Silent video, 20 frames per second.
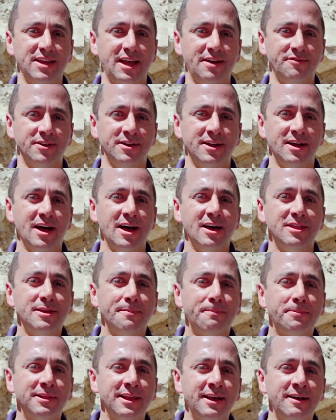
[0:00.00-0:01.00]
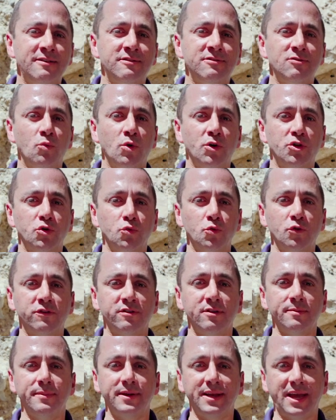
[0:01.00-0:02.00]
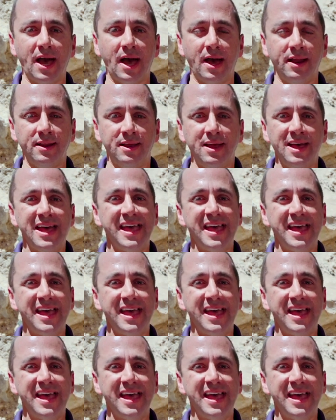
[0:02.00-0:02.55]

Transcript: David, the place where Jerusalem began,